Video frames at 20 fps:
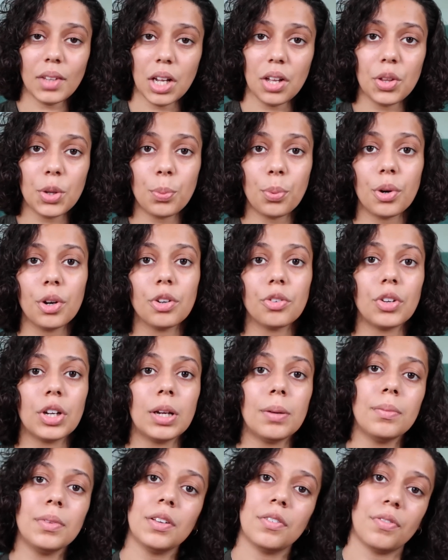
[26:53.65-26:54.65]
the
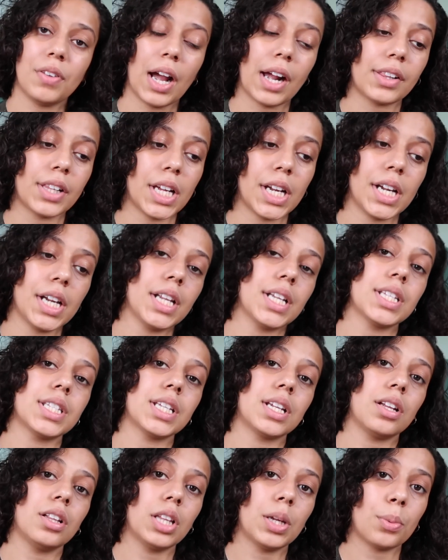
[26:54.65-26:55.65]
program, the fact that it is
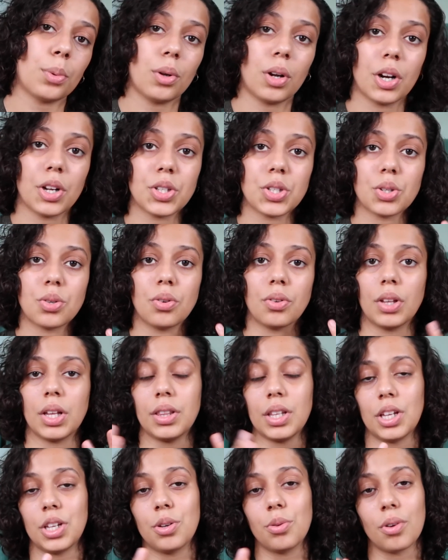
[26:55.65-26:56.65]
in a liberal arts school
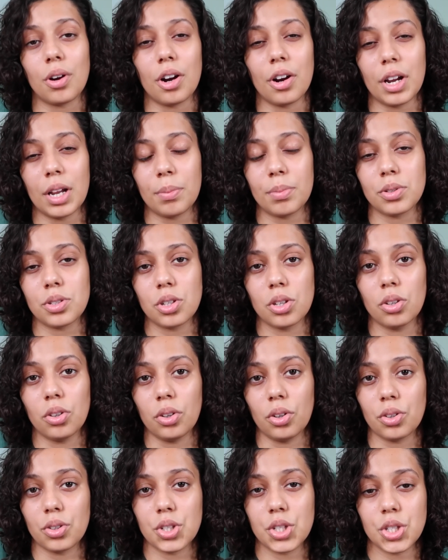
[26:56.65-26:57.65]
and that you are able to
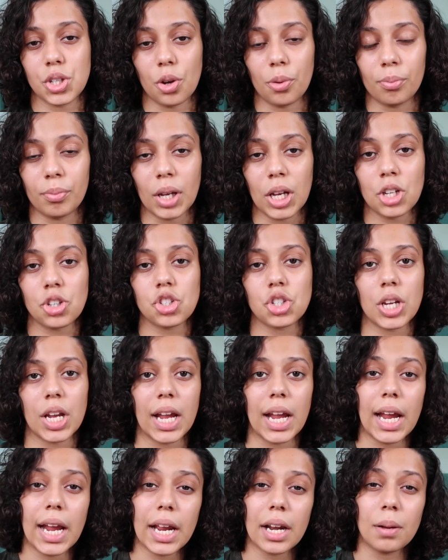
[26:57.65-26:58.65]
learn so much
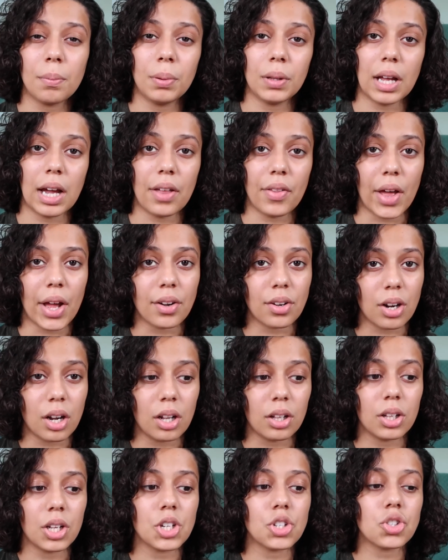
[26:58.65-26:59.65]
and apply that
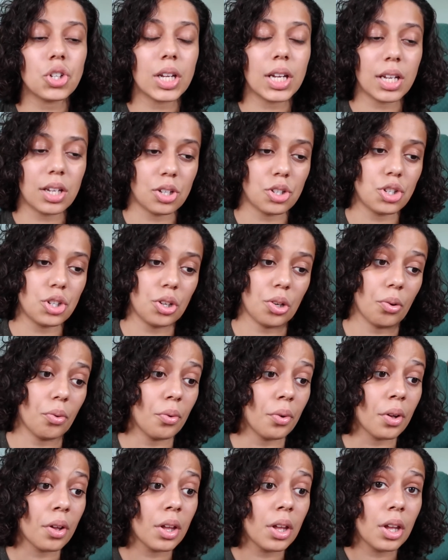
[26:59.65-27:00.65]
knowledge
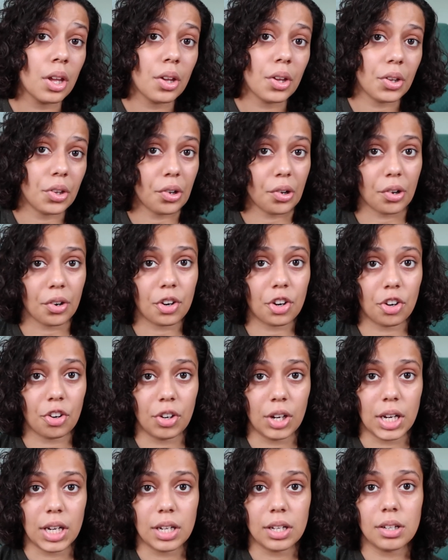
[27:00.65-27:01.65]
into your
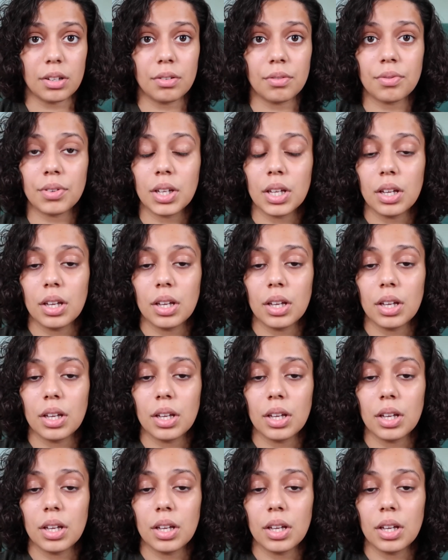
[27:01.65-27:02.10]
creative